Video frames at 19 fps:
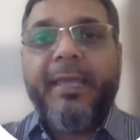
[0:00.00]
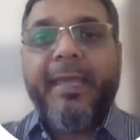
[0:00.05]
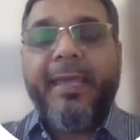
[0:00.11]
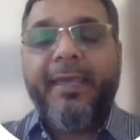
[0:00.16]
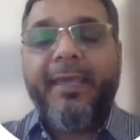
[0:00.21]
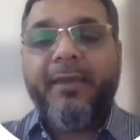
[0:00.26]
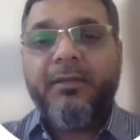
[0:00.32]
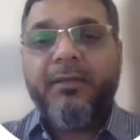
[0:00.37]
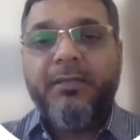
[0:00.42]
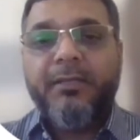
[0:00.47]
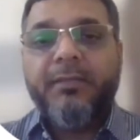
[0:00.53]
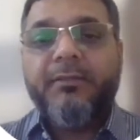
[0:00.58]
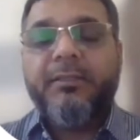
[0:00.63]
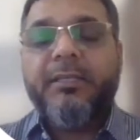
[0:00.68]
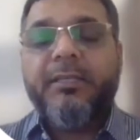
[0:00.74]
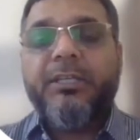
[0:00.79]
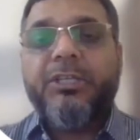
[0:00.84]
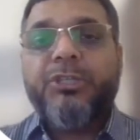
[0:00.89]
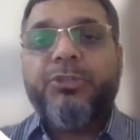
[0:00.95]
and
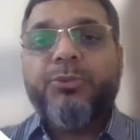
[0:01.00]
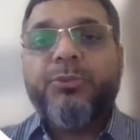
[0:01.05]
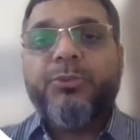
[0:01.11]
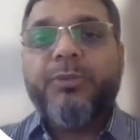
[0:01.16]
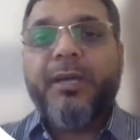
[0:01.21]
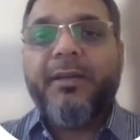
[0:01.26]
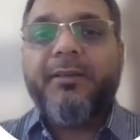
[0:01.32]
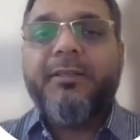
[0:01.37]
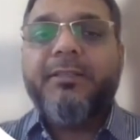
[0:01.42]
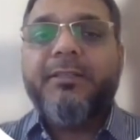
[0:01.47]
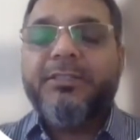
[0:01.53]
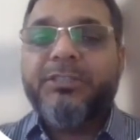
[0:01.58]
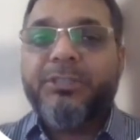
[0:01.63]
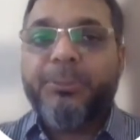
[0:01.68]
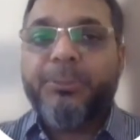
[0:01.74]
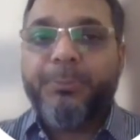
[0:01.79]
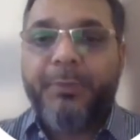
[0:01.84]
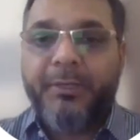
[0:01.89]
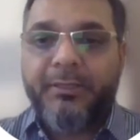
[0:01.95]
the issues are
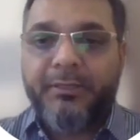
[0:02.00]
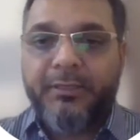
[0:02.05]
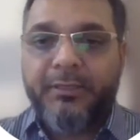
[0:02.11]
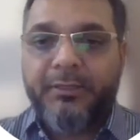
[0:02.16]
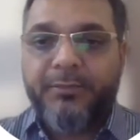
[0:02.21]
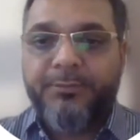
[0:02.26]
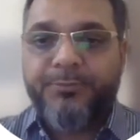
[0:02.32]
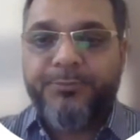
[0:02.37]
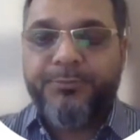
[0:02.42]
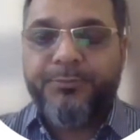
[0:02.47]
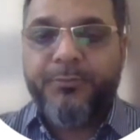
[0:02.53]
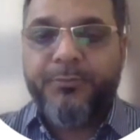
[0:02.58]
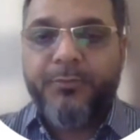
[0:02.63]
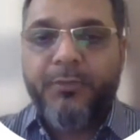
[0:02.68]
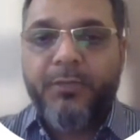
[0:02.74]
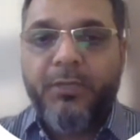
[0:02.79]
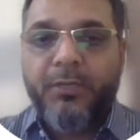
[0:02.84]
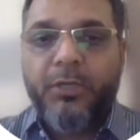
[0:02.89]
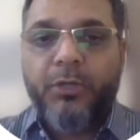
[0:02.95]
separate thing.
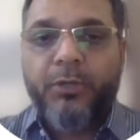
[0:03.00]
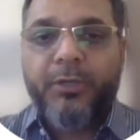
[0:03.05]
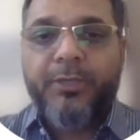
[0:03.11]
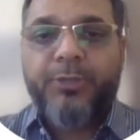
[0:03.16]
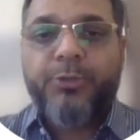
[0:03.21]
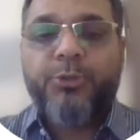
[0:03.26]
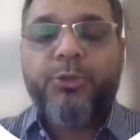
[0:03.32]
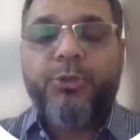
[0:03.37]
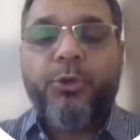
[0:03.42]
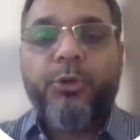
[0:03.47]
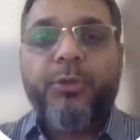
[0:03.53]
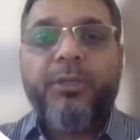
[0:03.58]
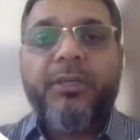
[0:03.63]
Okay, so don't